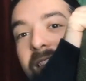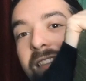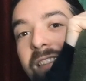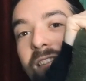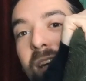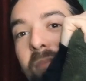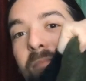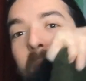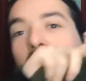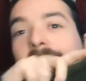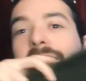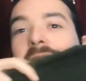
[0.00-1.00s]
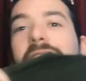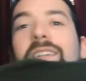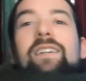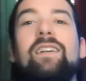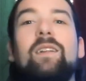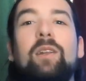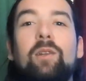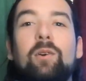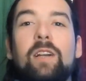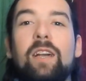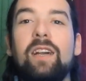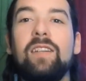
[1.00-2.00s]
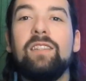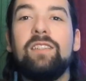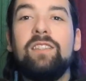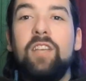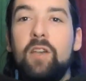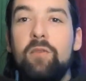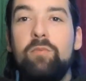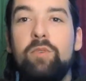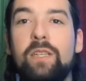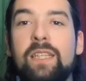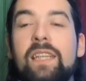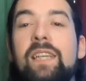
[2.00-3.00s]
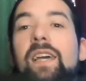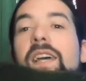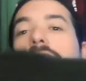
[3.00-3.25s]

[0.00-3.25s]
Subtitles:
is the jumper. Look, so pretty.